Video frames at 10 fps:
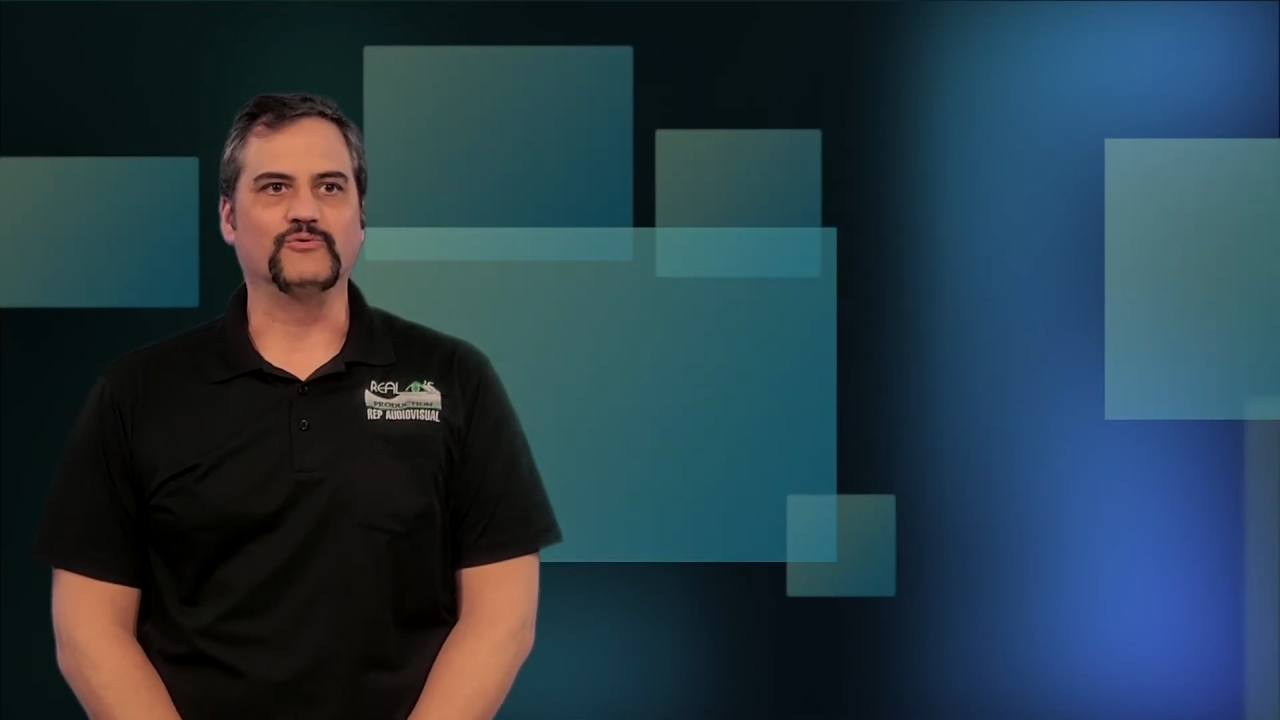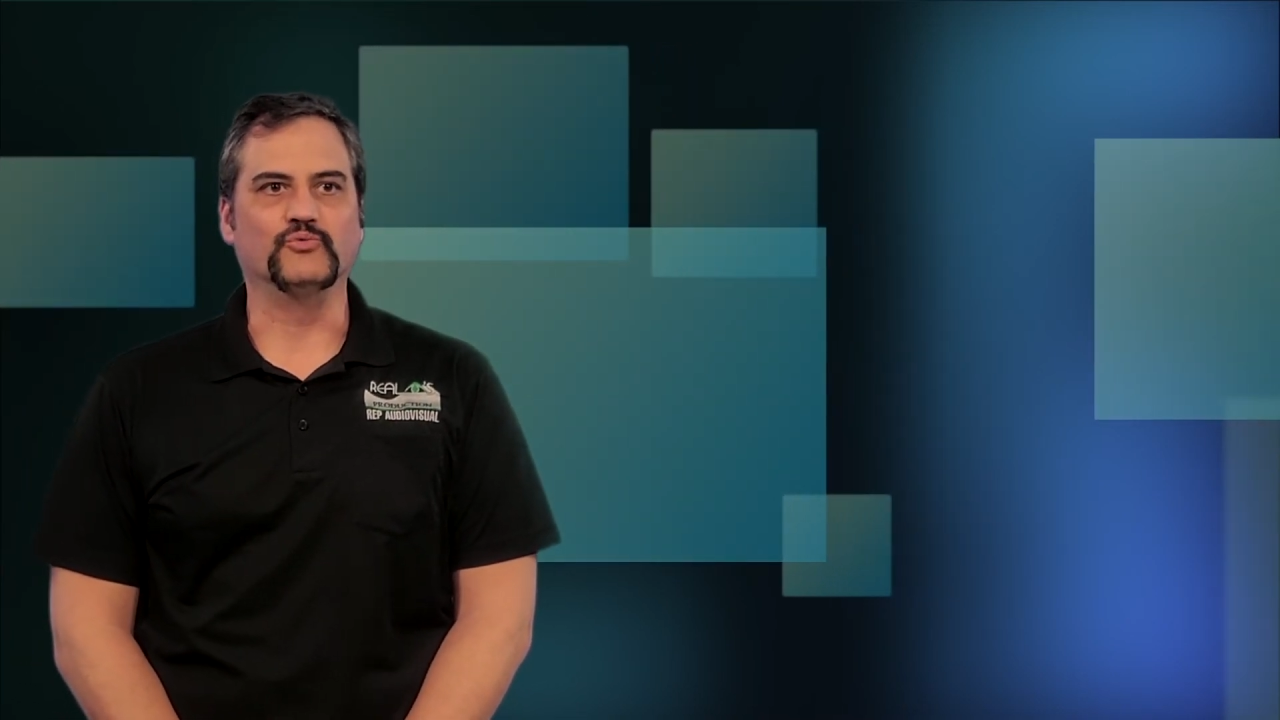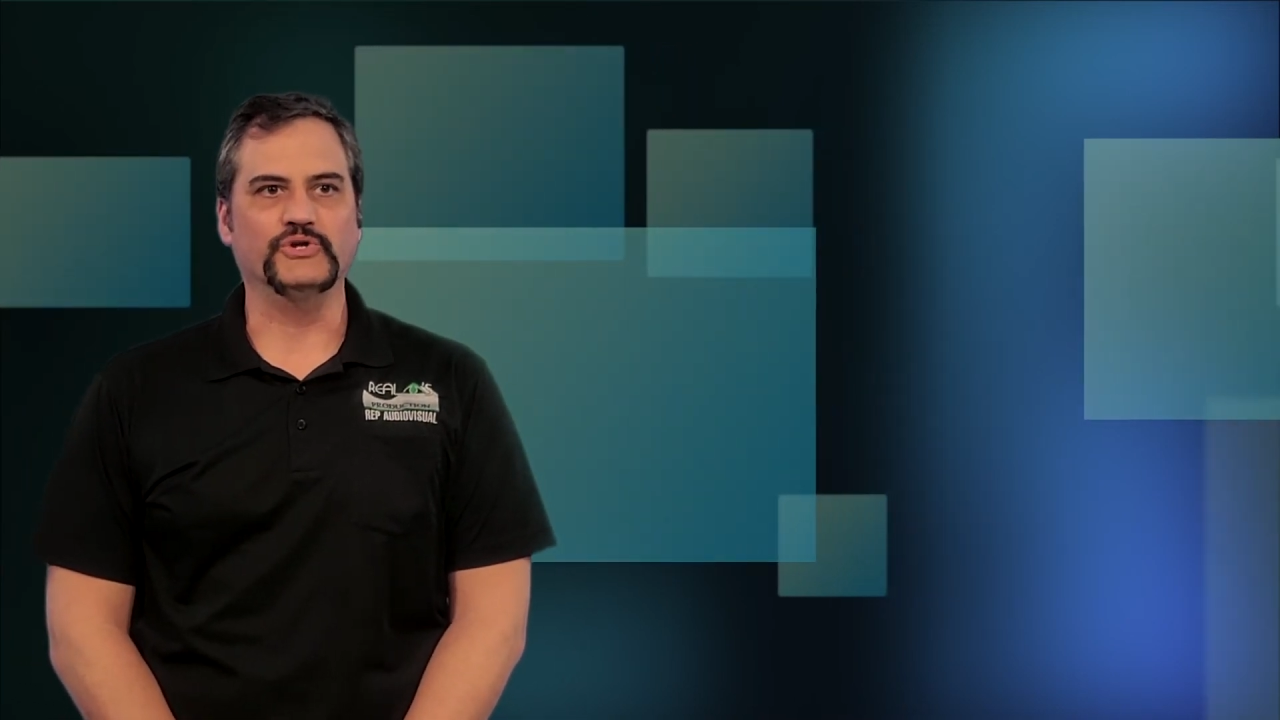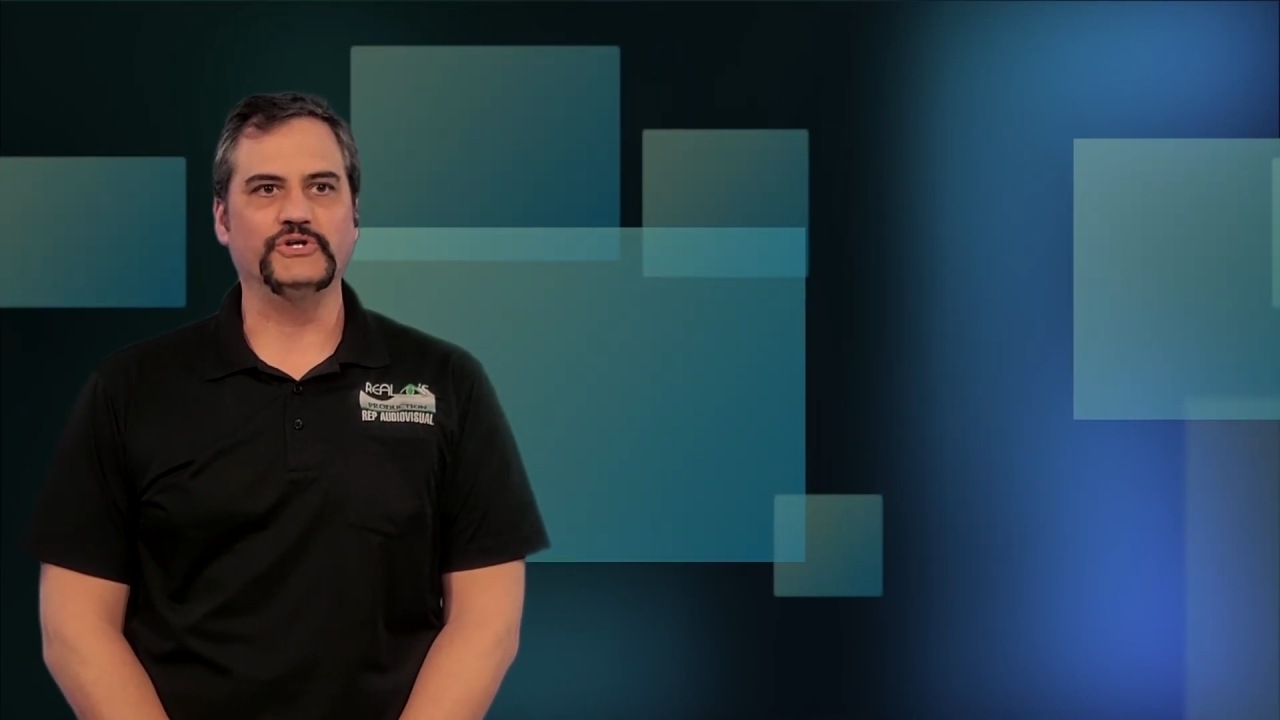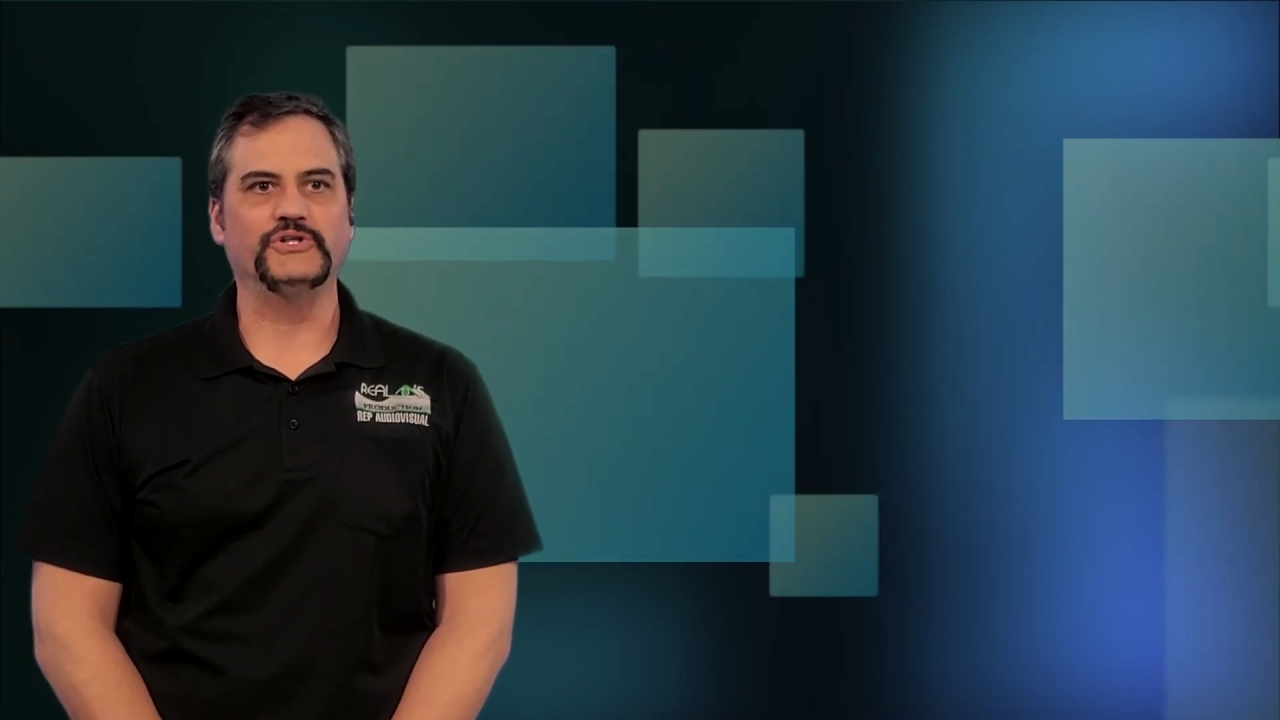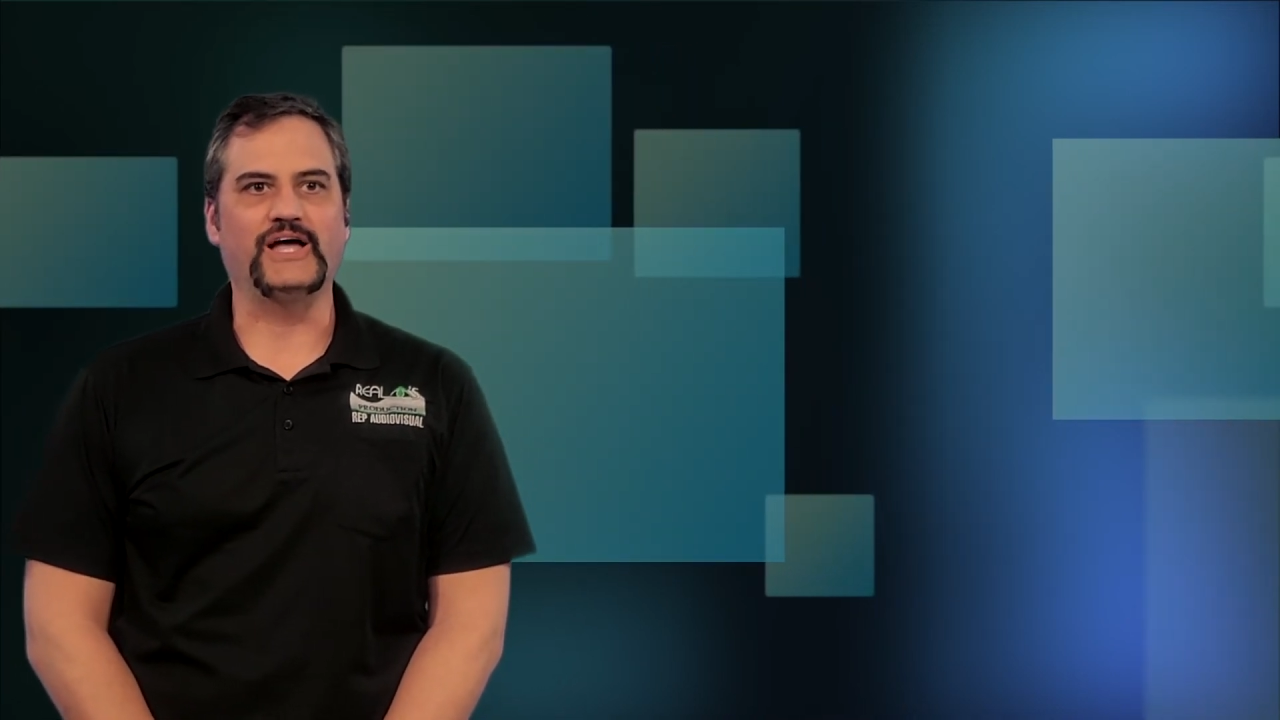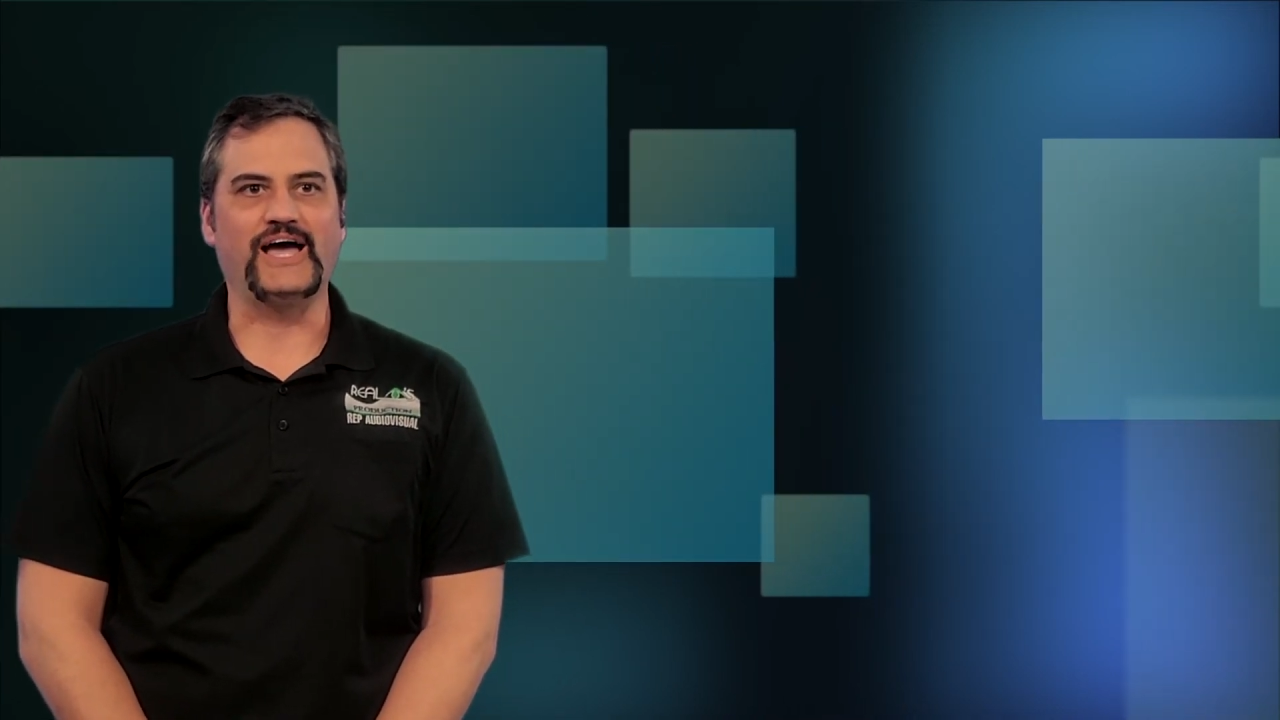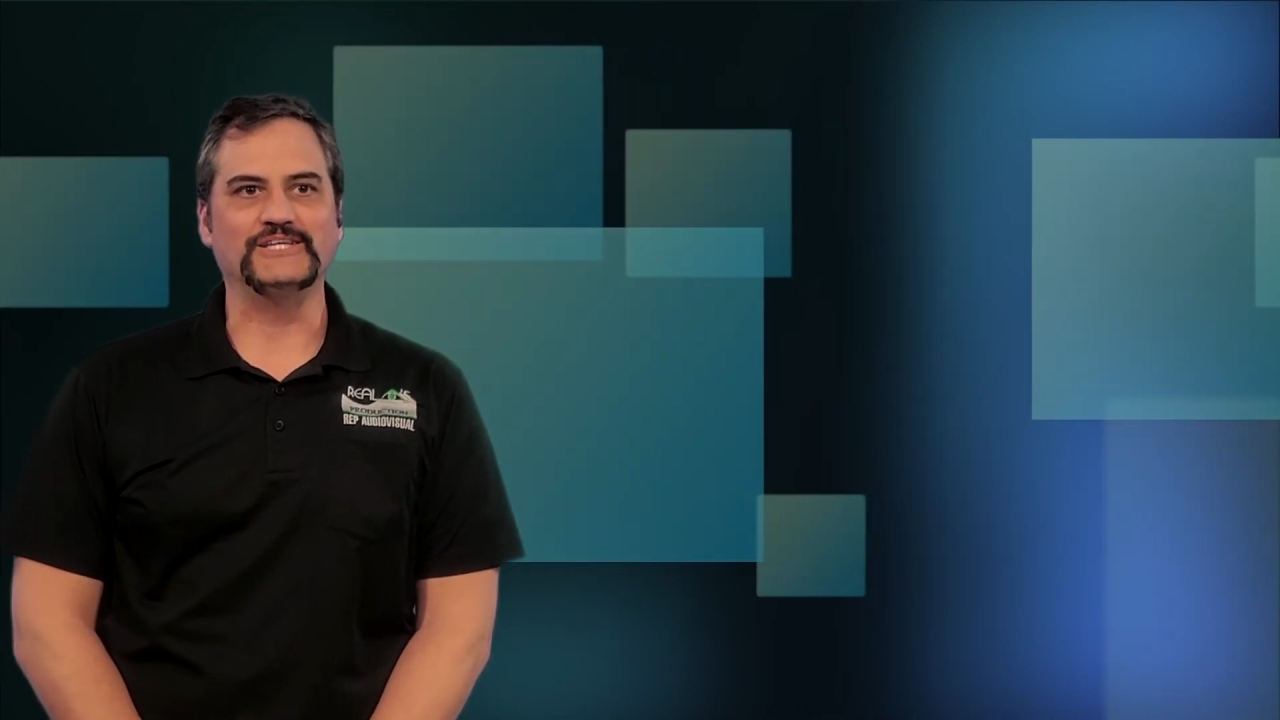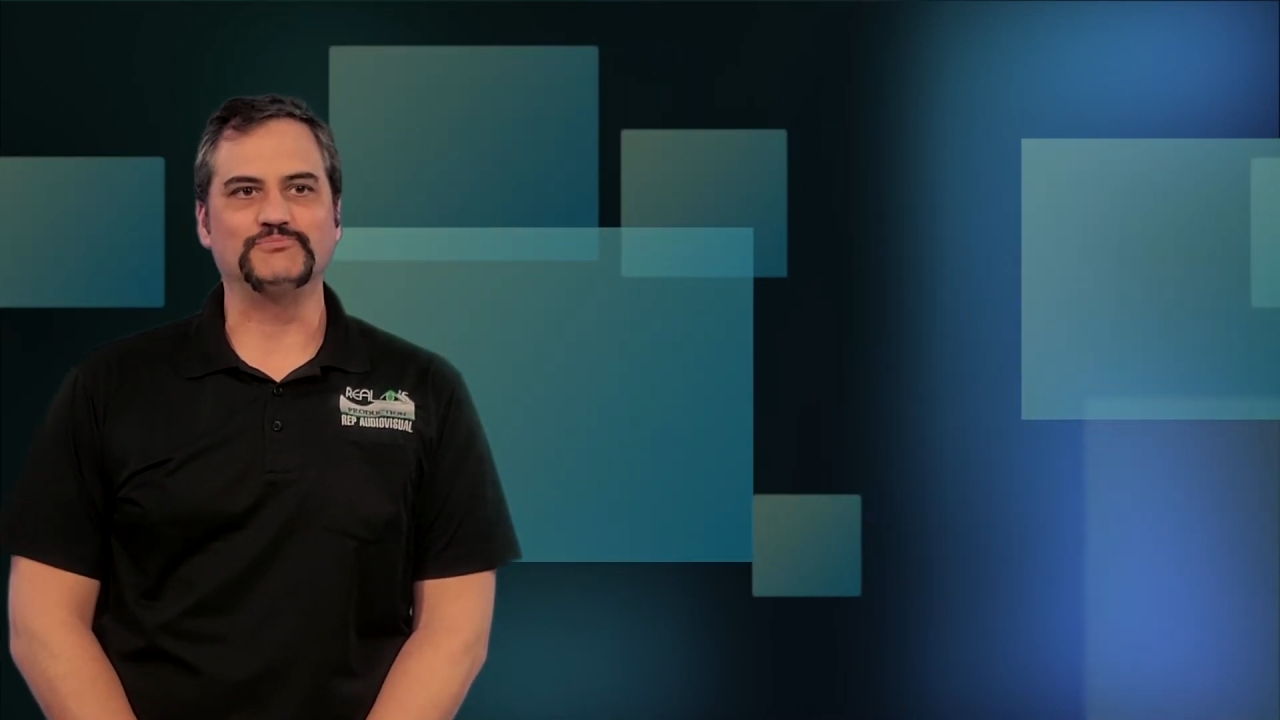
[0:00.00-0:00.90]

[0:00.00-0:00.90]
real eyes